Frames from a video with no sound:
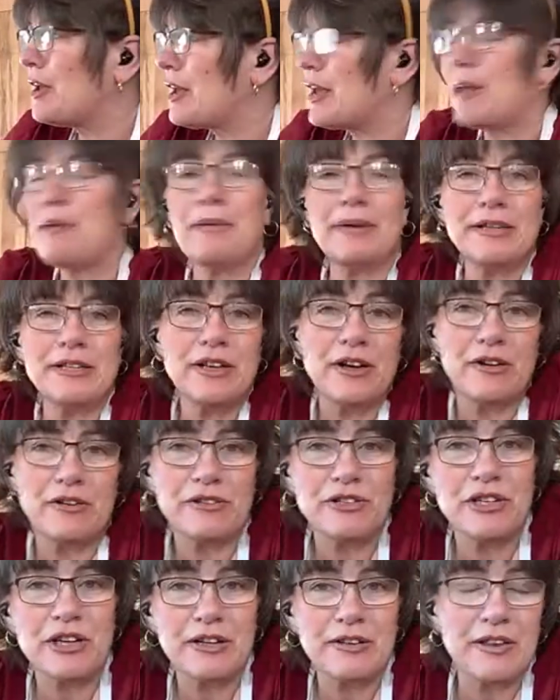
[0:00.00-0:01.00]
He went to go
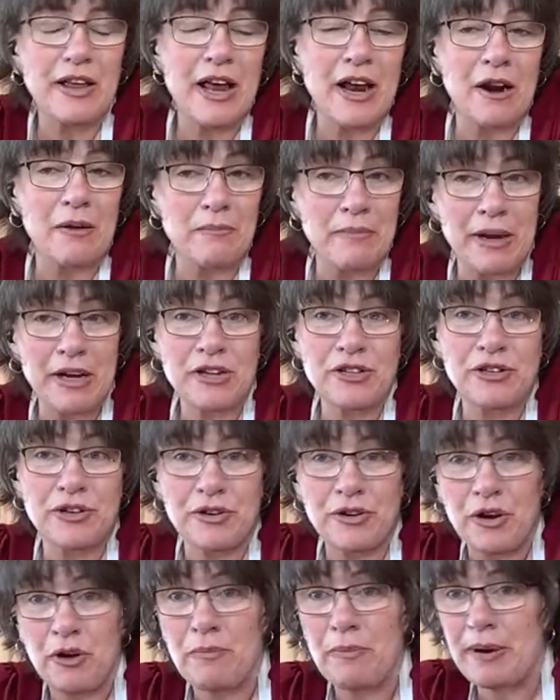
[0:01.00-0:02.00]
check that out, make sure
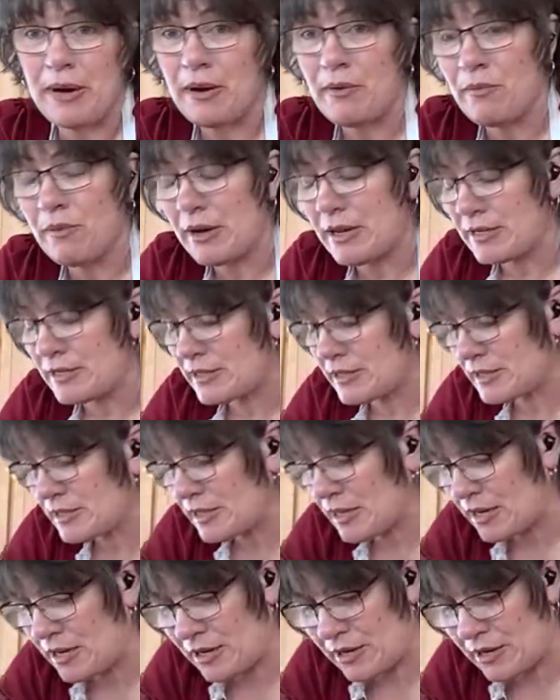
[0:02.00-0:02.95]
nobody was,